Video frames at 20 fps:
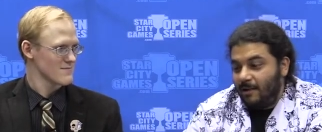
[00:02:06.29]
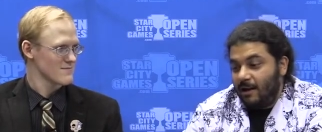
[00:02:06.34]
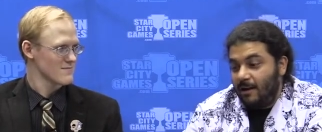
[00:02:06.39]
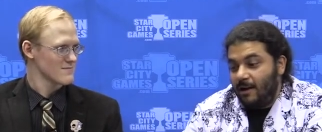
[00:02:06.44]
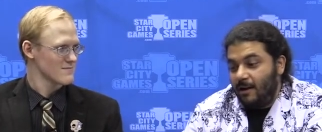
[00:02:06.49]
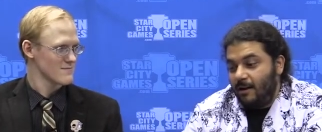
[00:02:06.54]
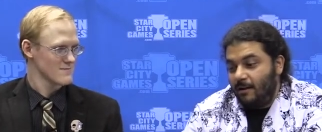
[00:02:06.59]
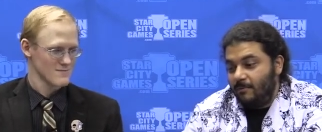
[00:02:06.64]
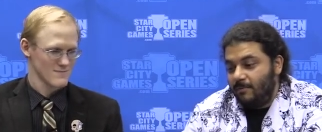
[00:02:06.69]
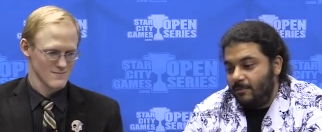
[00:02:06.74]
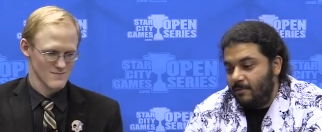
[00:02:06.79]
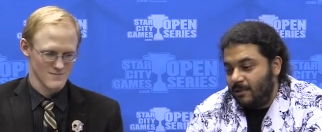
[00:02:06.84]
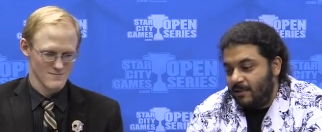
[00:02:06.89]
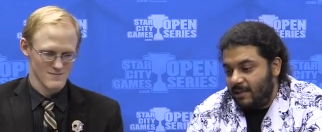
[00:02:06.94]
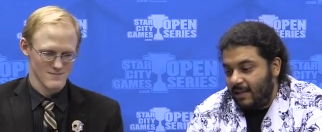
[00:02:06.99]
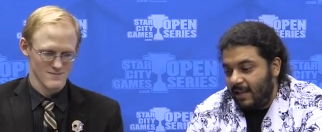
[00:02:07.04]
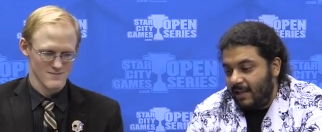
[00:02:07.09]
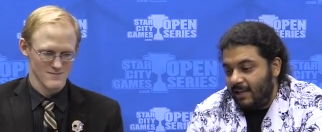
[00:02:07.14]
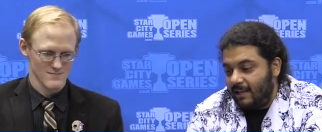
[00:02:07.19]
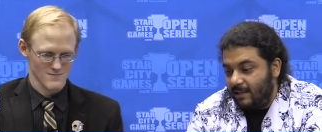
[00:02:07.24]
Speaker 1: uh,
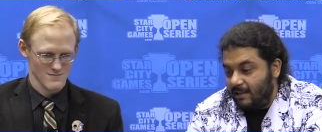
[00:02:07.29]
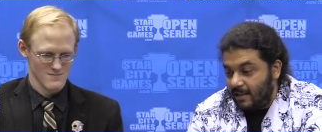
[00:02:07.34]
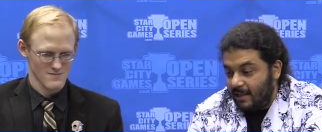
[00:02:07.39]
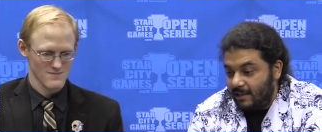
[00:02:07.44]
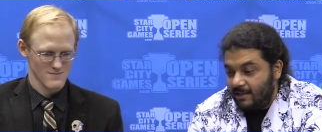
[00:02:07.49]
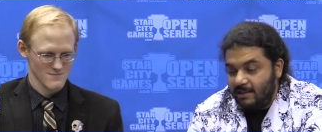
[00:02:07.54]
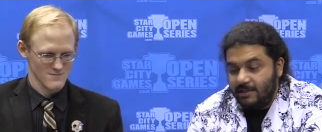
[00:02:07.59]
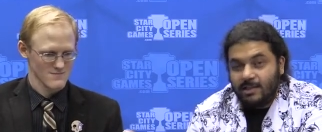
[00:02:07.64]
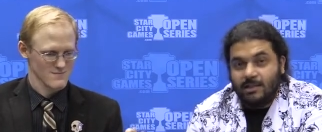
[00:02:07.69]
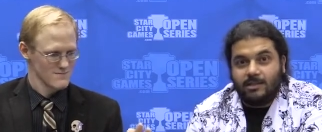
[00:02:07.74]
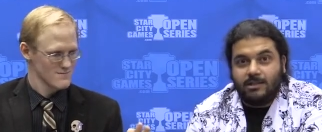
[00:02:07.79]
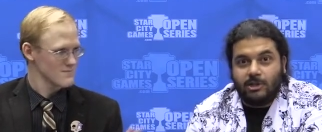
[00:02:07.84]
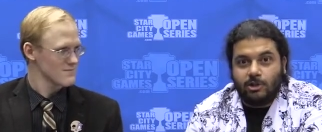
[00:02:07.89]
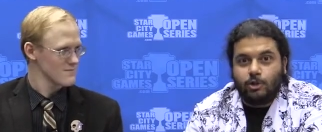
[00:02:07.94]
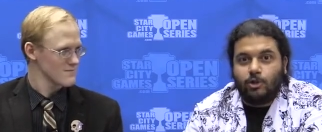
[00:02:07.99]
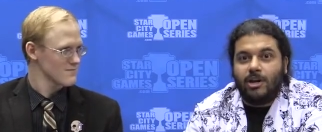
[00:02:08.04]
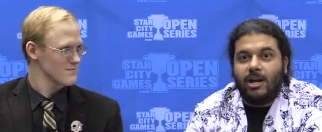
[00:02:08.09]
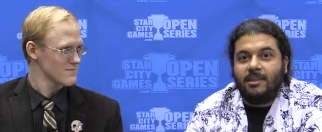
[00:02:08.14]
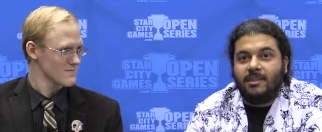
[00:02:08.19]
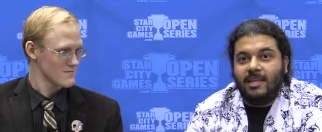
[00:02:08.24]
they they
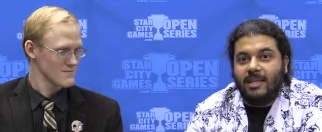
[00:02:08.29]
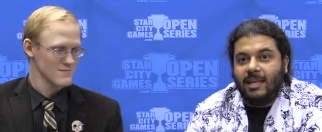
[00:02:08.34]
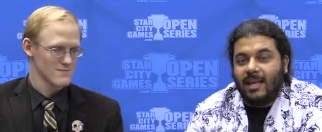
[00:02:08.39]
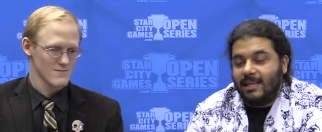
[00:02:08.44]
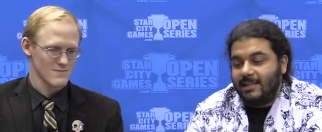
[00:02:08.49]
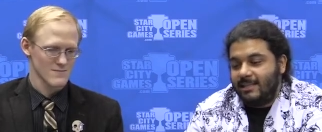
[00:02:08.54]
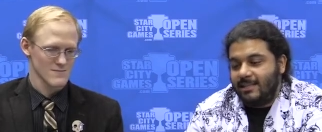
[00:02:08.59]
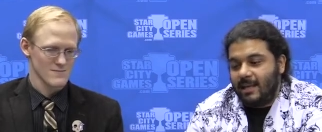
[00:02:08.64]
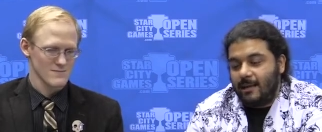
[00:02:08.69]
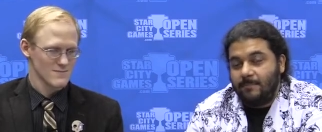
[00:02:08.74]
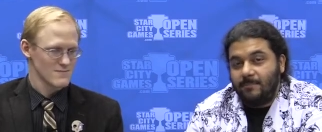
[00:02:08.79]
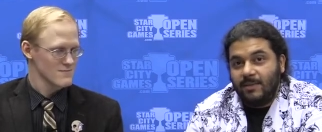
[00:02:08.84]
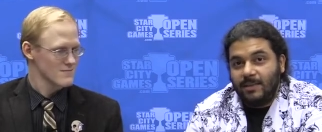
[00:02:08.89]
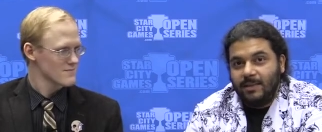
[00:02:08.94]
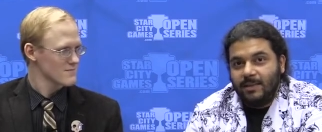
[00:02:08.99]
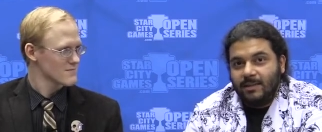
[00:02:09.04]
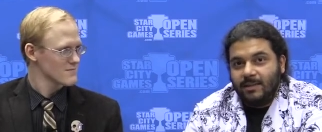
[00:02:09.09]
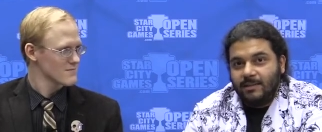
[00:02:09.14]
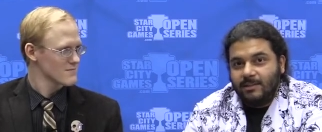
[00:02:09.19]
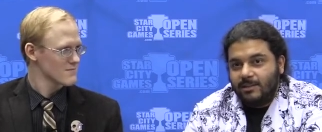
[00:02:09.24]
destroy at the end step.
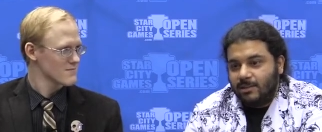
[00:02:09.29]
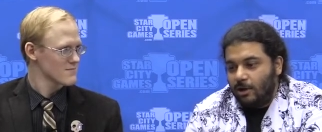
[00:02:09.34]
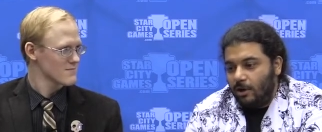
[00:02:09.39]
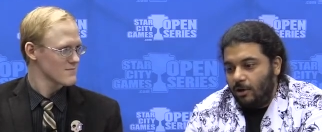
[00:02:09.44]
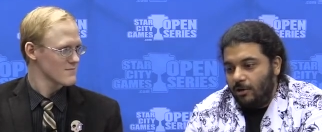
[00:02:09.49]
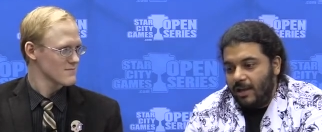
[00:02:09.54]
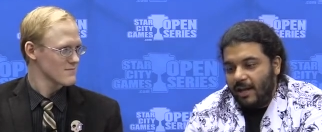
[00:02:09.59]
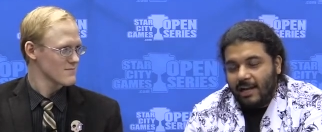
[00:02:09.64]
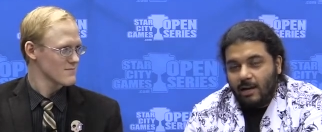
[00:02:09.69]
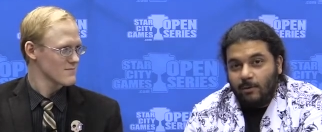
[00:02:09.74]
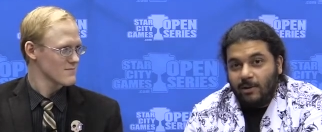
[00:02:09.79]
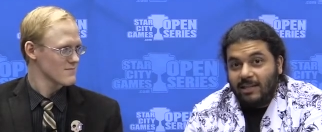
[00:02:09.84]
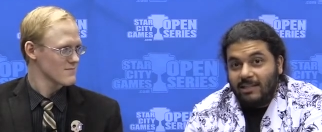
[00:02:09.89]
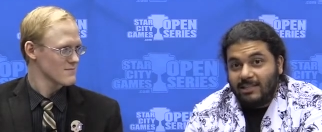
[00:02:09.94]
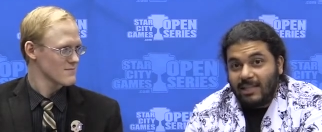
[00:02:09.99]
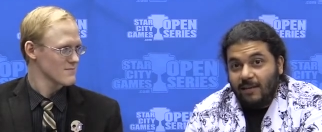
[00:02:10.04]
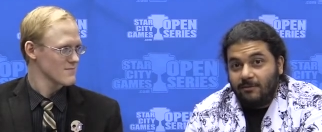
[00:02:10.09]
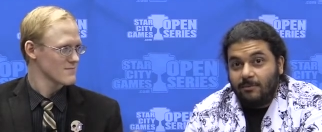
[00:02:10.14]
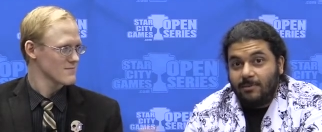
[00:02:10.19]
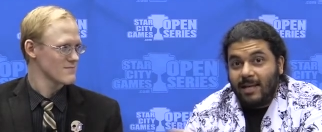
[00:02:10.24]
So they can't really
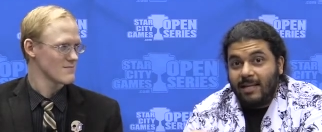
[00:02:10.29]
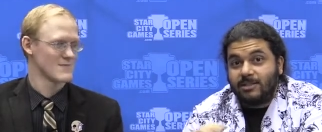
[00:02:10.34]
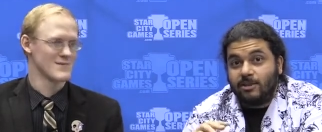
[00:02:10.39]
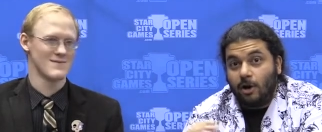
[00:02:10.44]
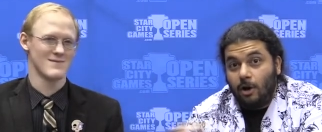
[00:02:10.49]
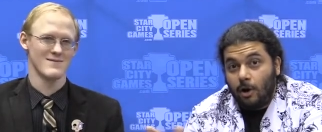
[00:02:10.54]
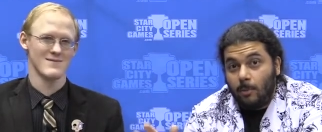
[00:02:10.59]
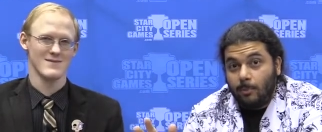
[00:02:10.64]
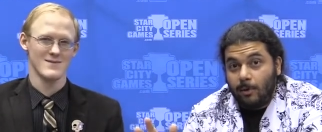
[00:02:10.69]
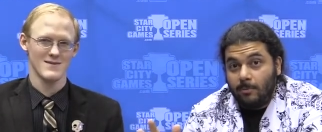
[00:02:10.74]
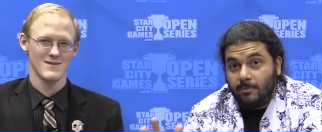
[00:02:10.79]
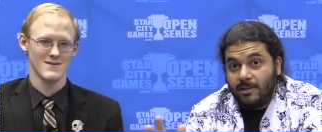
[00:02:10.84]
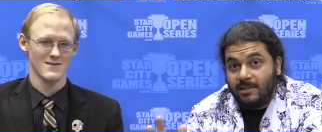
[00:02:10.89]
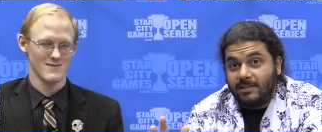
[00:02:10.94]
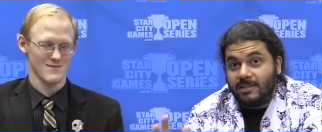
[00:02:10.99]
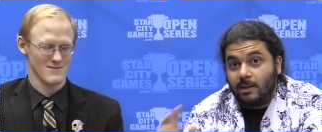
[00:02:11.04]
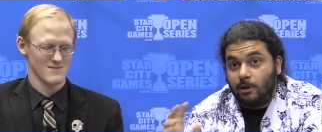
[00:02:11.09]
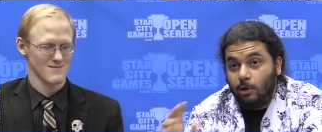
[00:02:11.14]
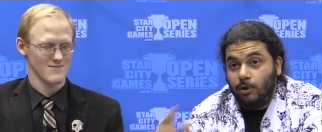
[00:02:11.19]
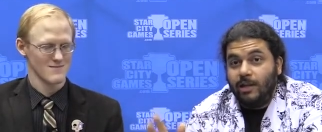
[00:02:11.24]
save them. That's all
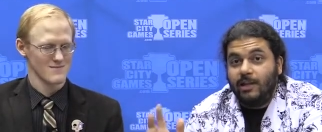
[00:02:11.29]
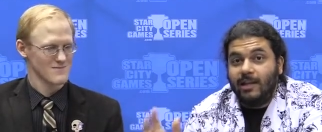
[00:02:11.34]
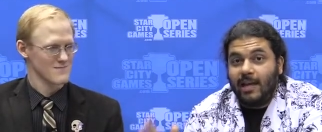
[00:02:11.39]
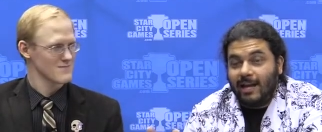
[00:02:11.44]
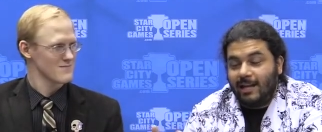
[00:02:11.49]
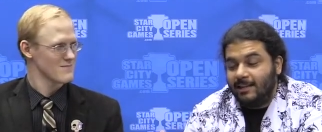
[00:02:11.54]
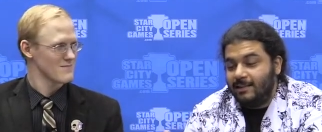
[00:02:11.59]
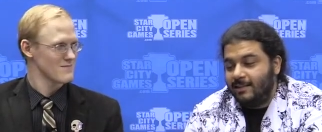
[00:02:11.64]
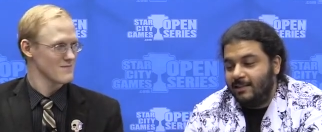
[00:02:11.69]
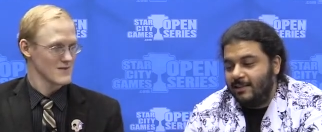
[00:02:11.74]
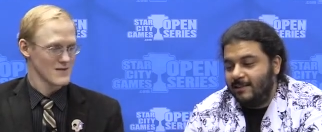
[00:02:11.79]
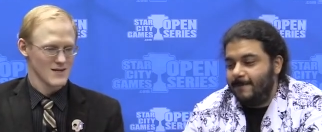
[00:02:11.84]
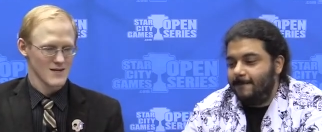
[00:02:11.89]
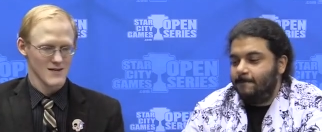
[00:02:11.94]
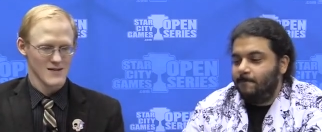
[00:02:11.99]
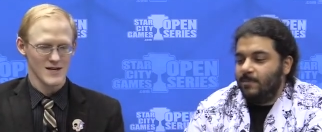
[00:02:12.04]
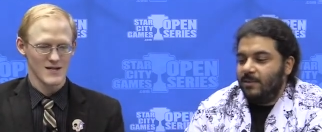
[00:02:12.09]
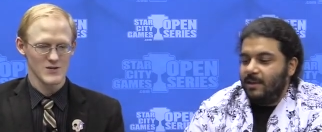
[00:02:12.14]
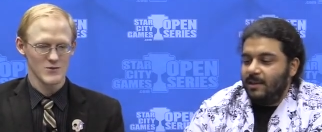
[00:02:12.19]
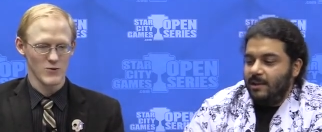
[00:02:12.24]
permanents, including lands.
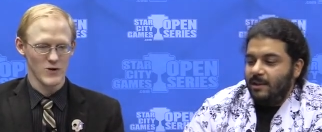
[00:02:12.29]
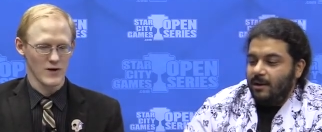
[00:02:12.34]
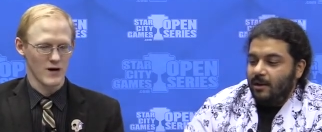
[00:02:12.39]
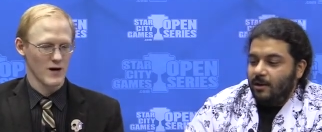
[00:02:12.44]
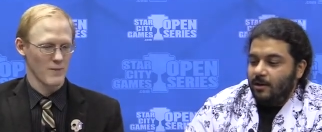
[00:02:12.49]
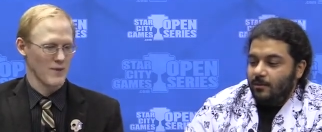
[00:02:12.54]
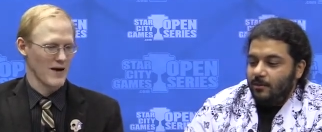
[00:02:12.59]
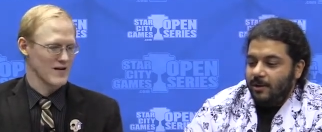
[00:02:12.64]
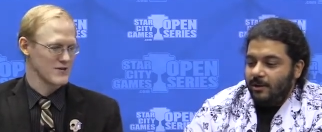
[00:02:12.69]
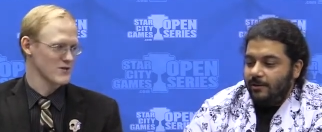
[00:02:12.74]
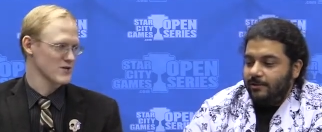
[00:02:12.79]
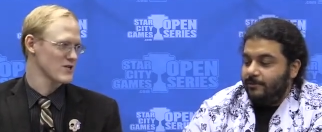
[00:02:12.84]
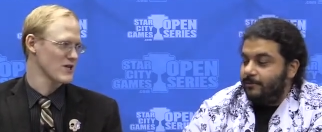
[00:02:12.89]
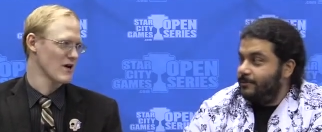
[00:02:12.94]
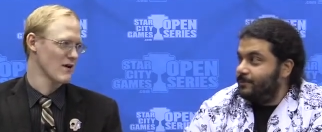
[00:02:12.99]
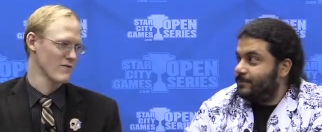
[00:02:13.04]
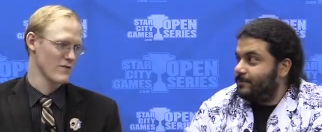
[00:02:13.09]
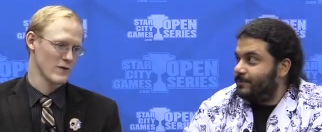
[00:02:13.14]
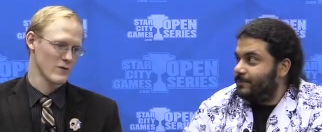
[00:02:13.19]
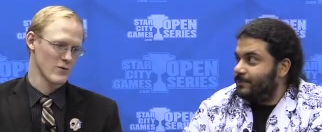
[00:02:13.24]
Speaker 2: That's what uh, Patrick
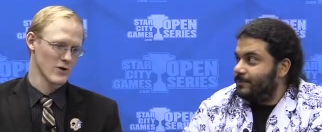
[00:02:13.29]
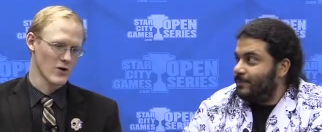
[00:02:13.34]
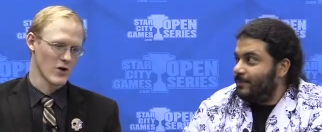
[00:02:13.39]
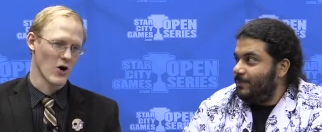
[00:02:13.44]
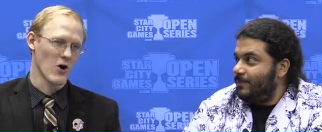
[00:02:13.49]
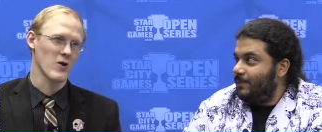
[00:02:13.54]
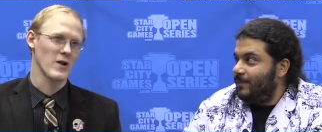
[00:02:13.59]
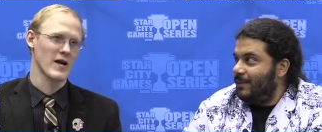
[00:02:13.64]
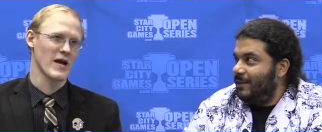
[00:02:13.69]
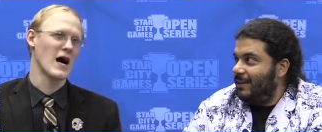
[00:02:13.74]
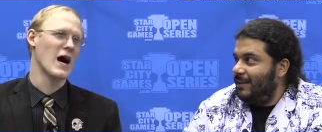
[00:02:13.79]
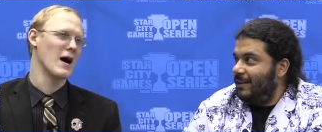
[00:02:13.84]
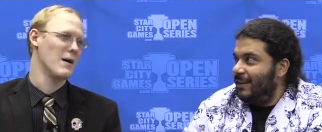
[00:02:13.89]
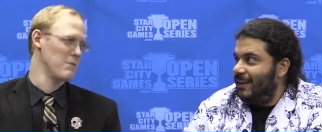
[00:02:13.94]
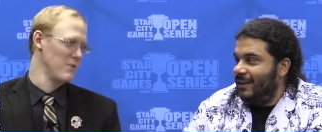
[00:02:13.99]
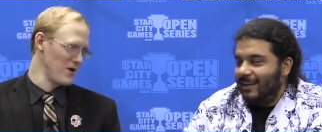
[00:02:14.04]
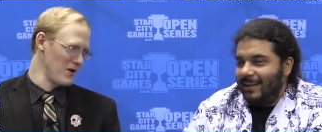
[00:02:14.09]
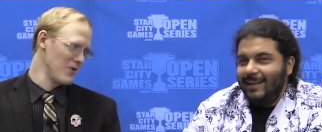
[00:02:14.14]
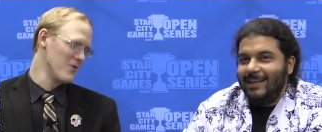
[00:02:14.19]
Sullivan would call a combo.